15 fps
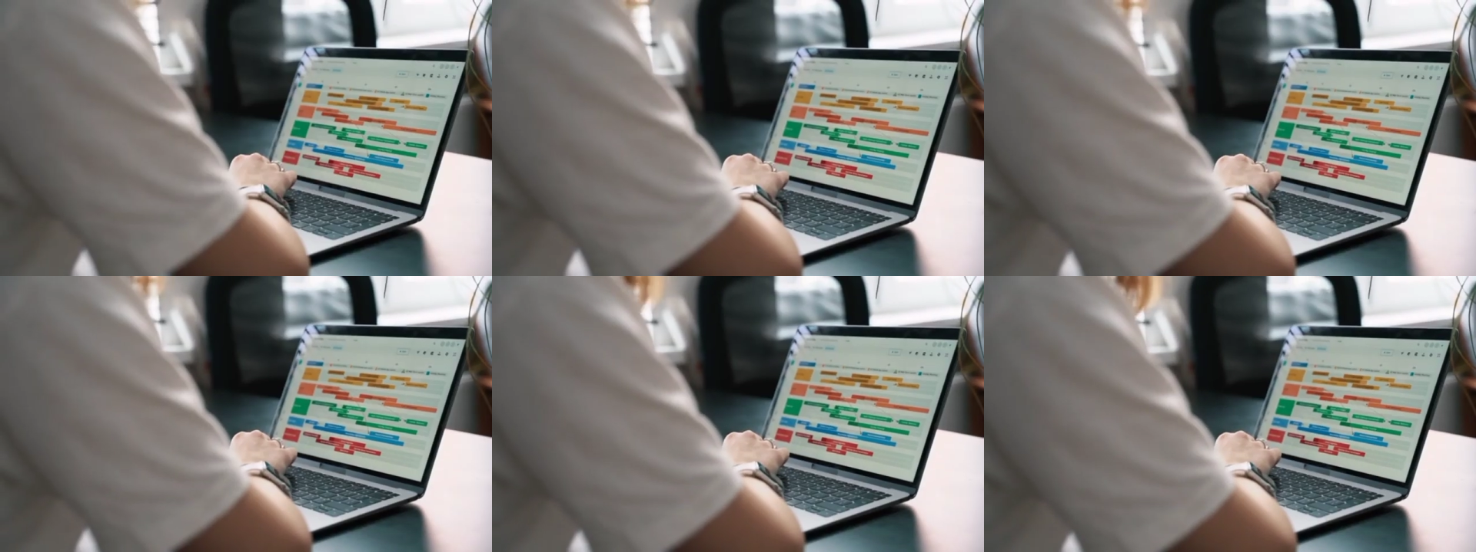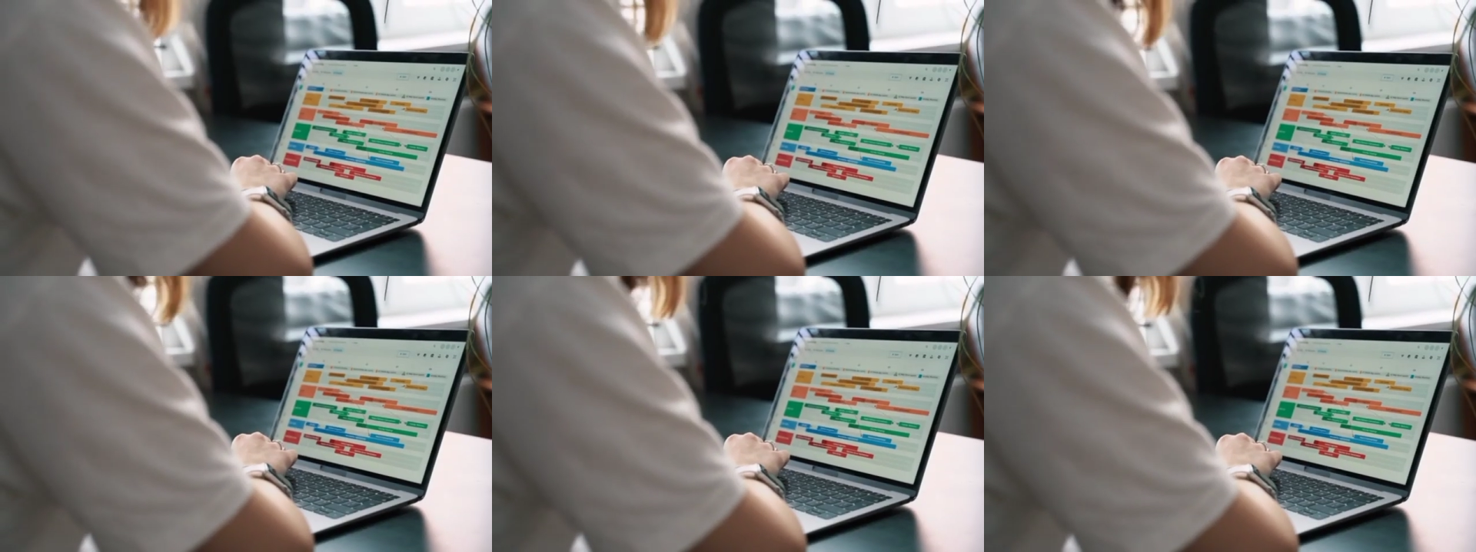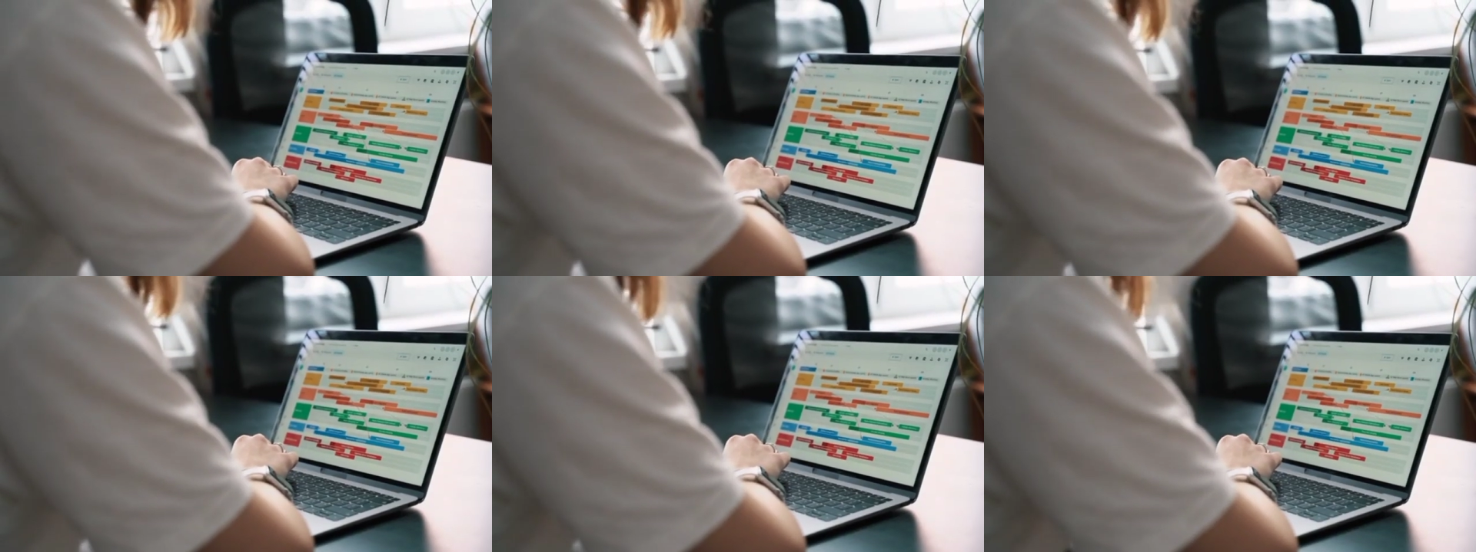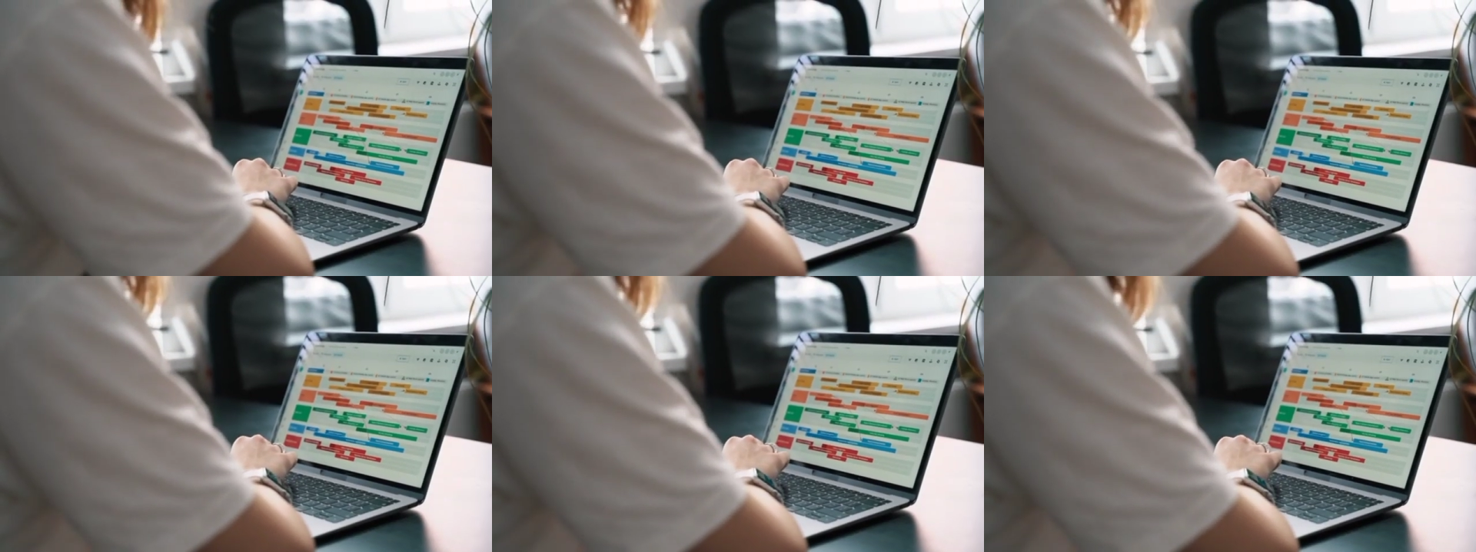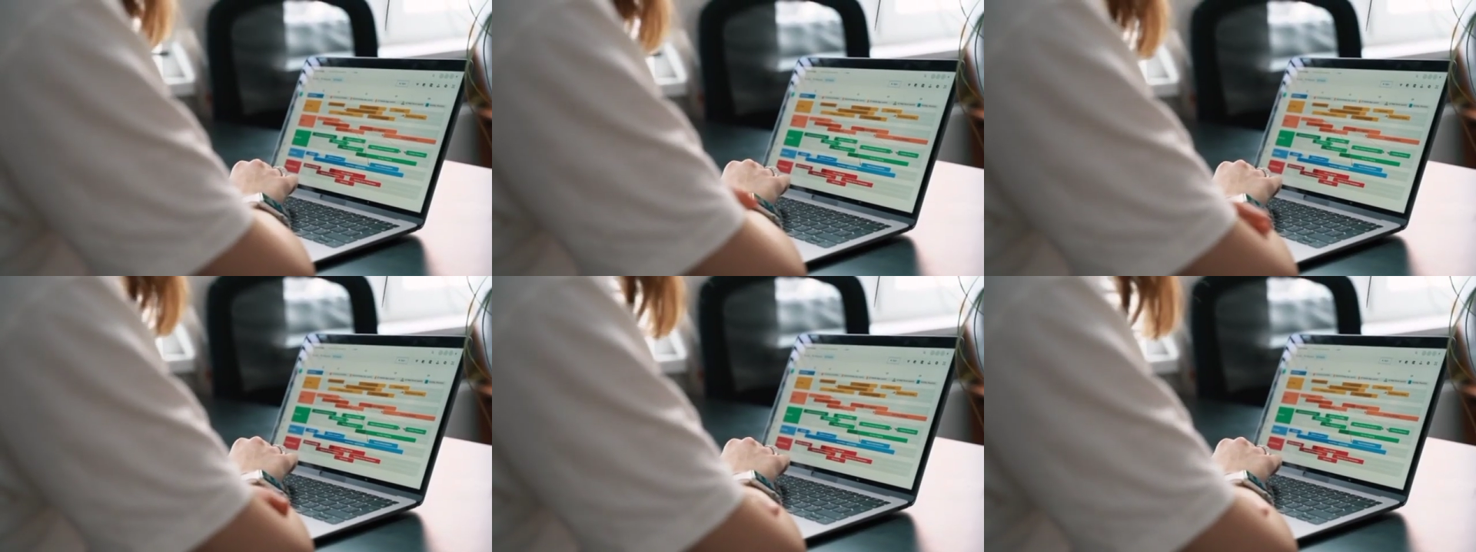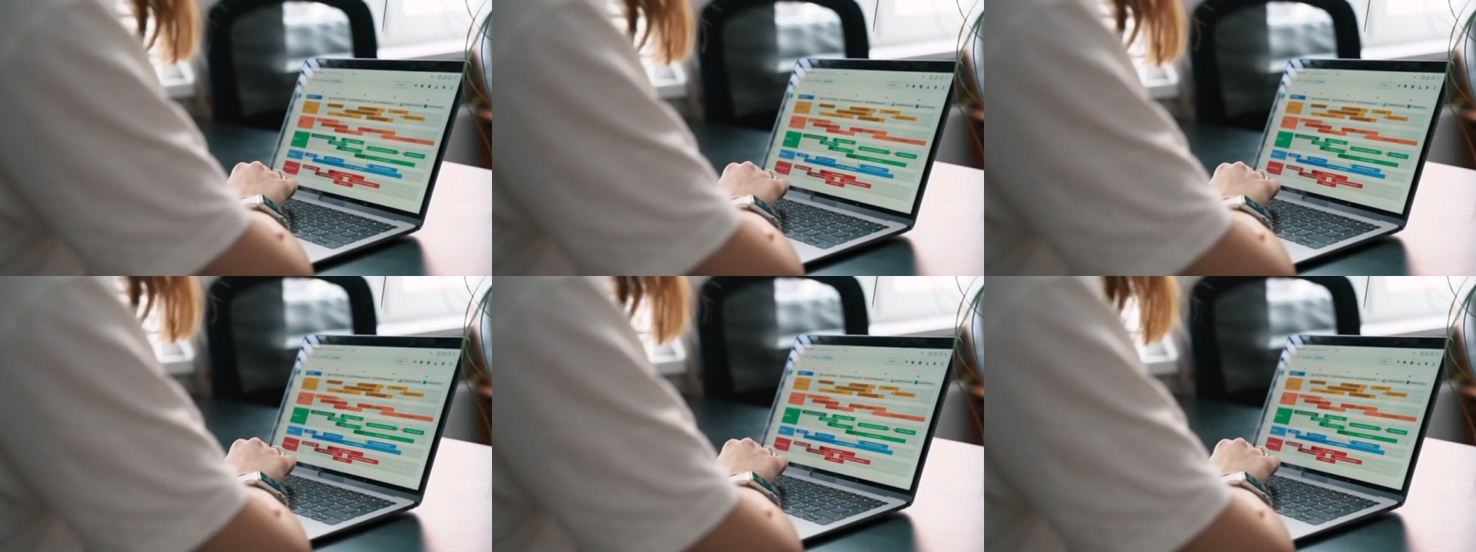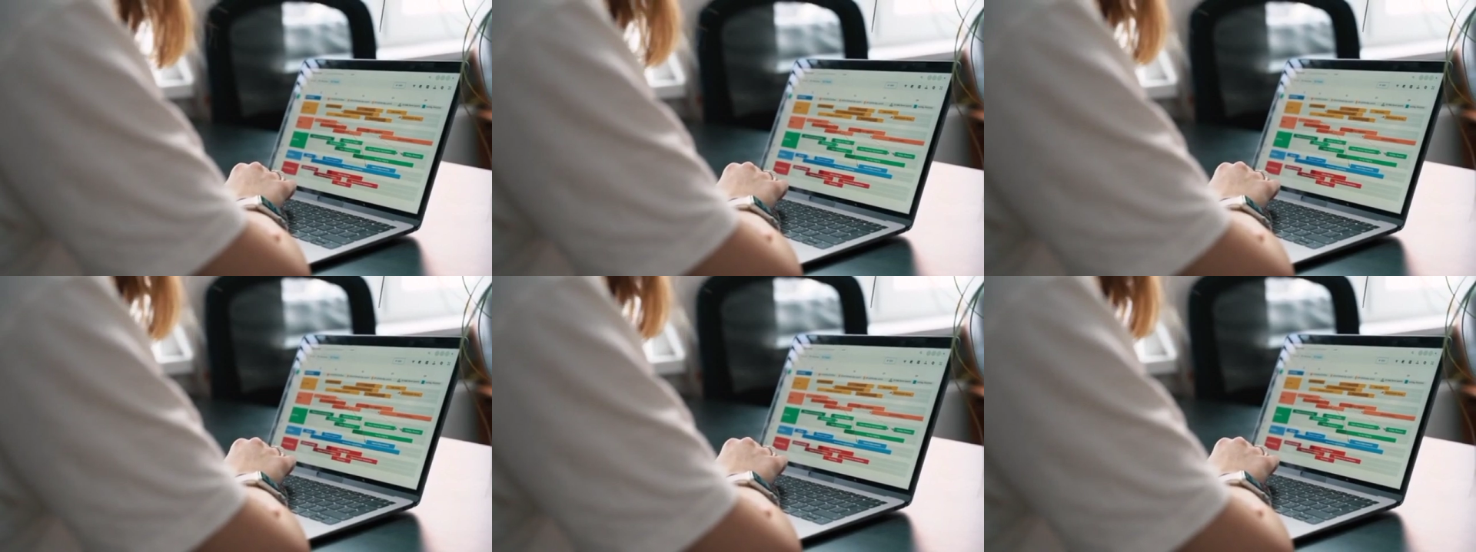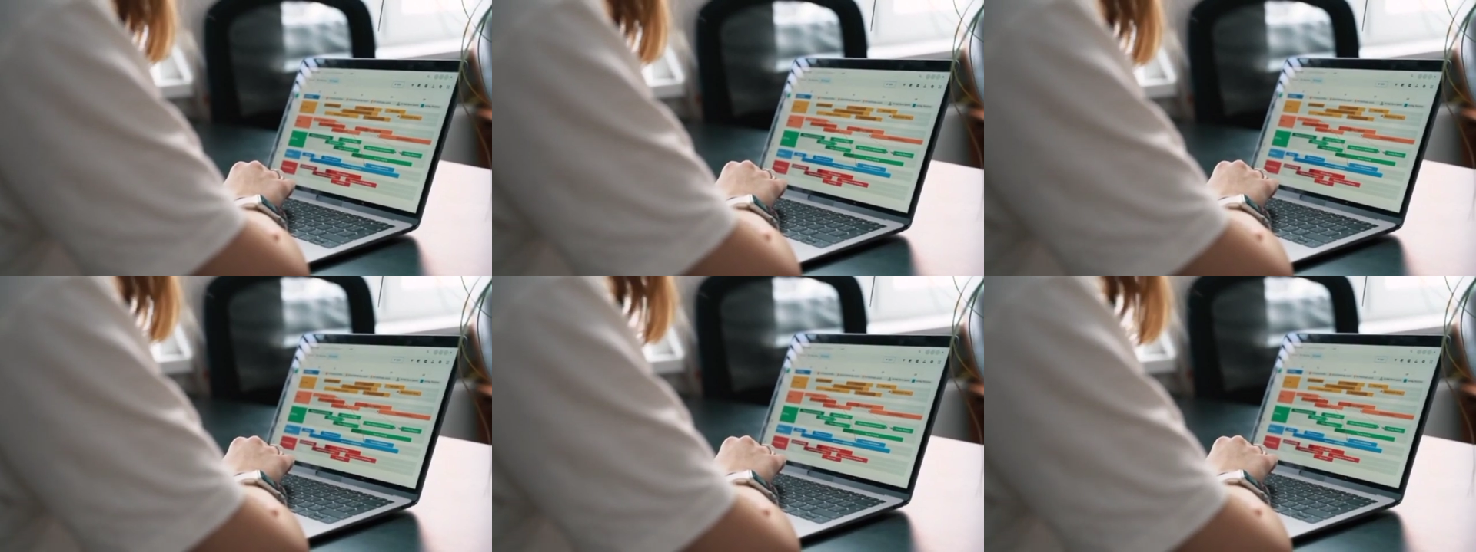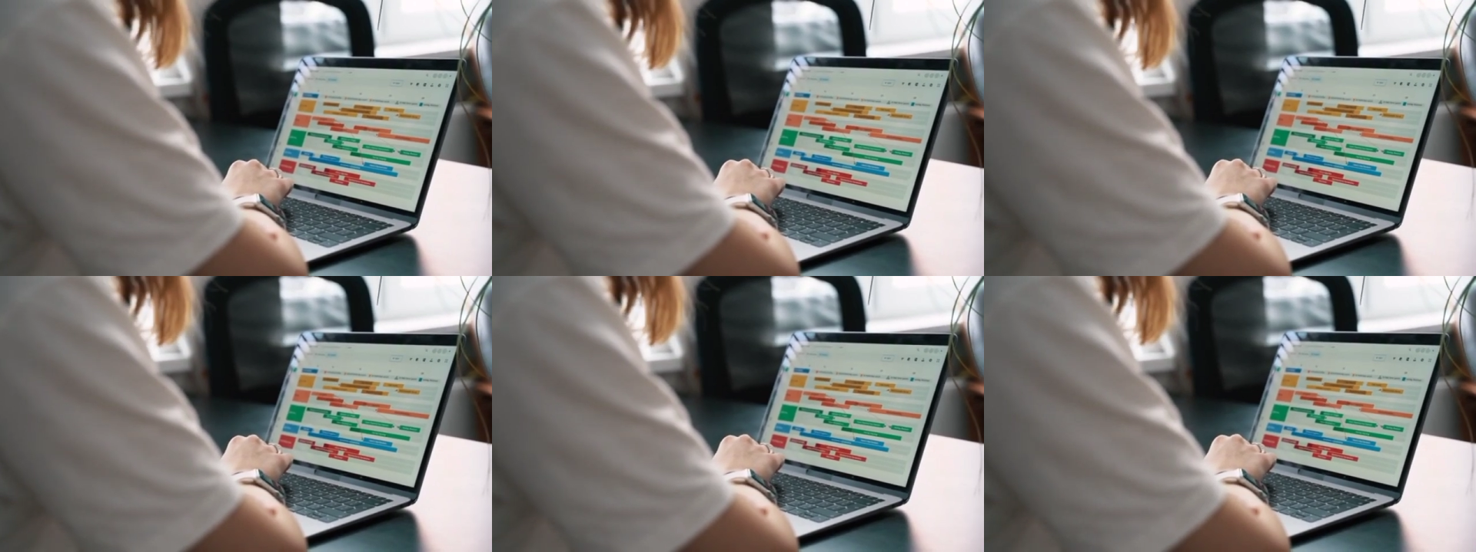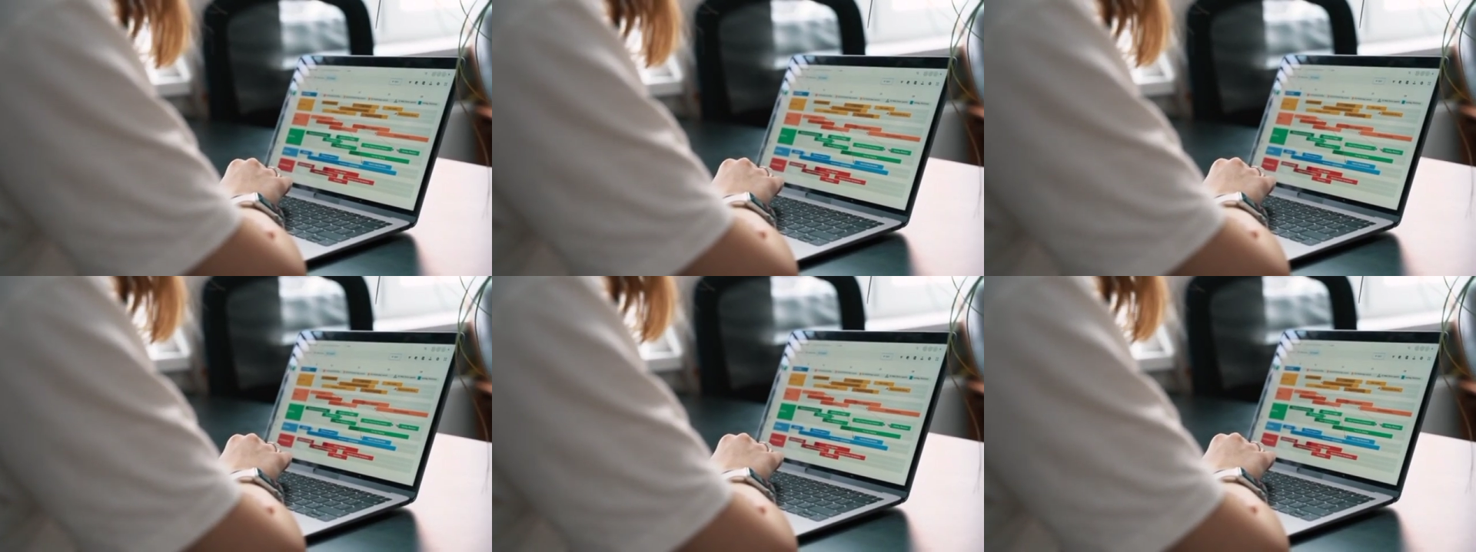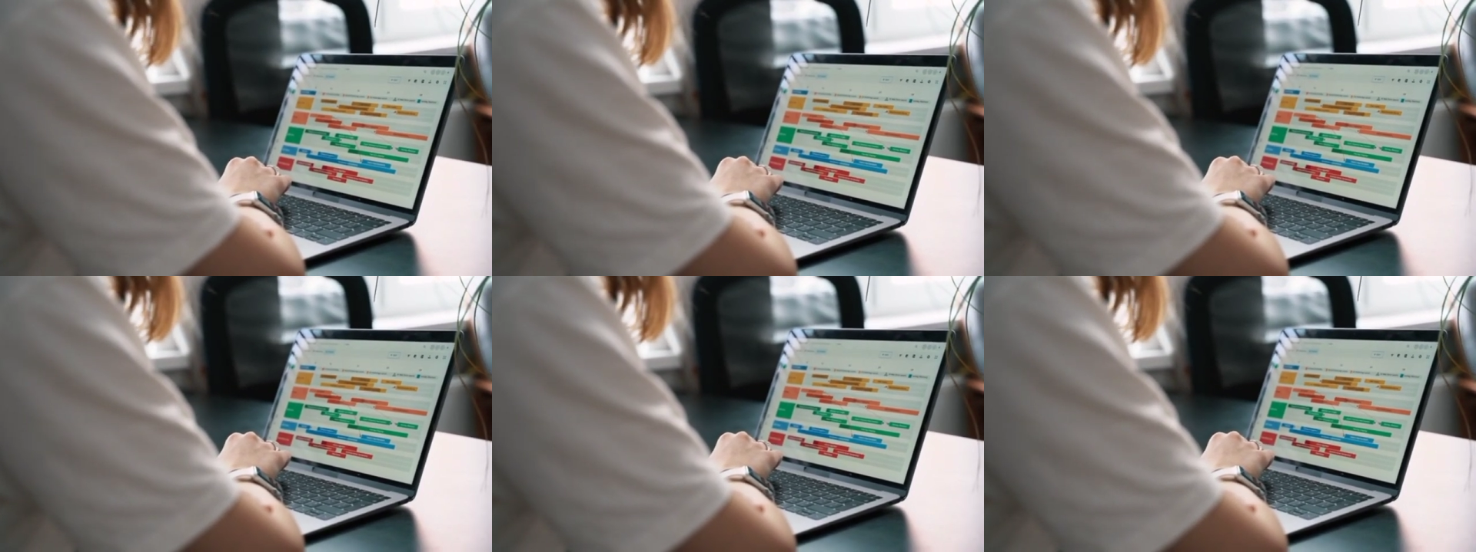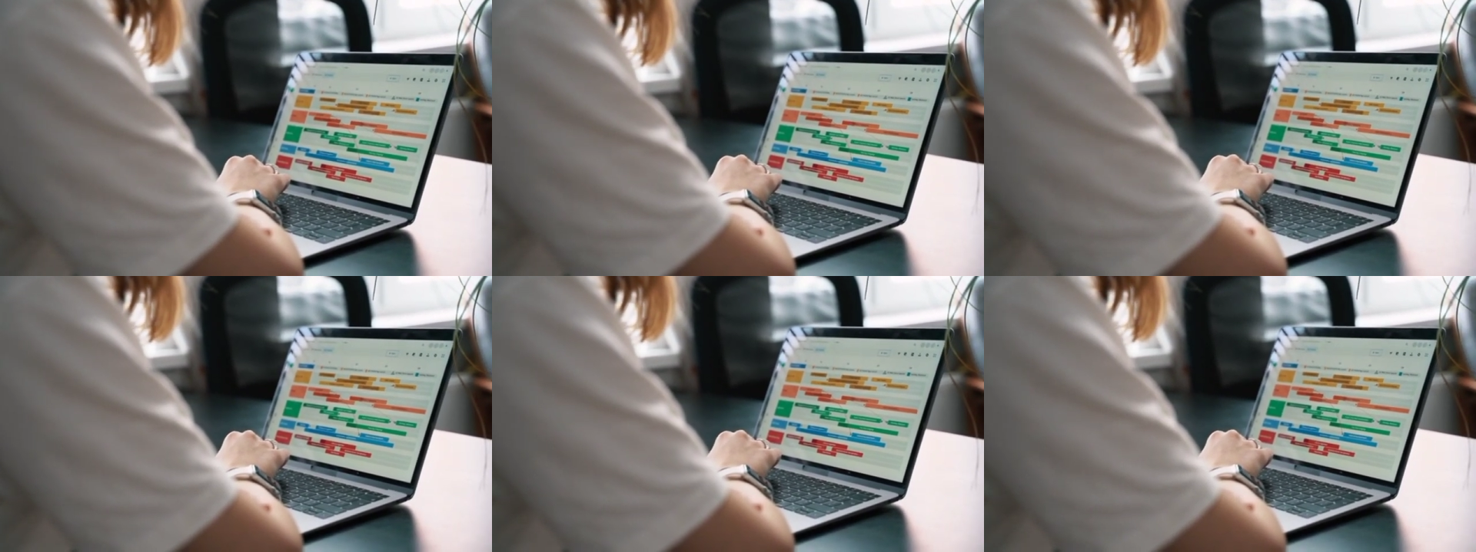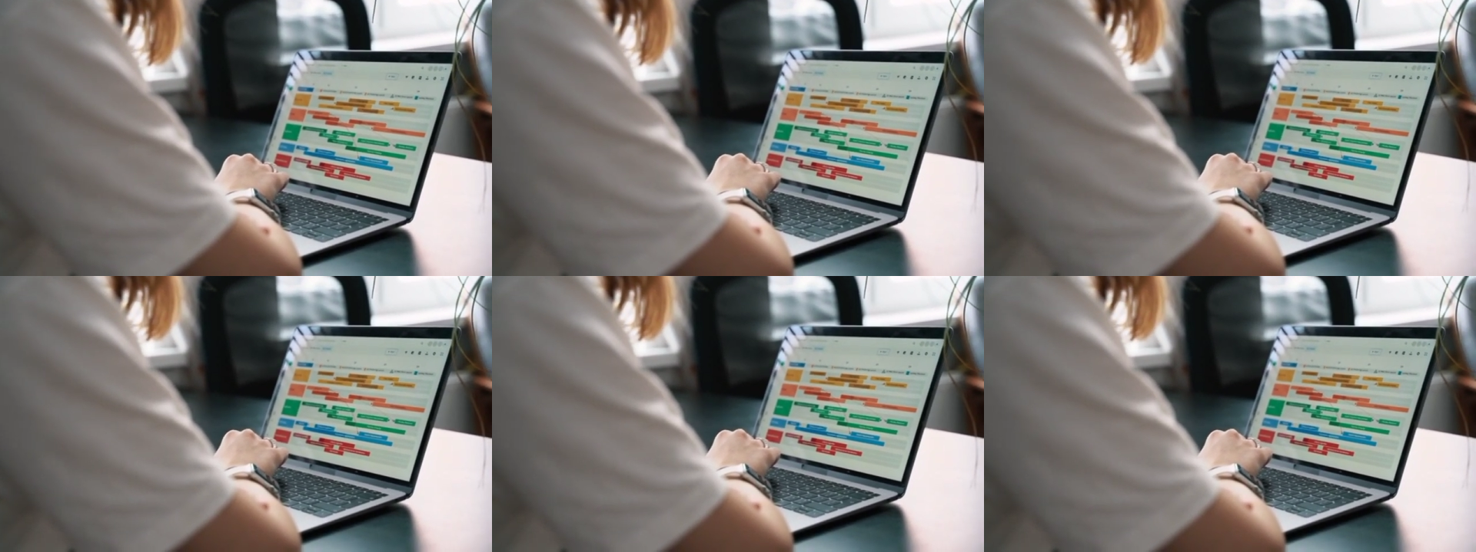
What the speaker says: [unreadable: no face in view]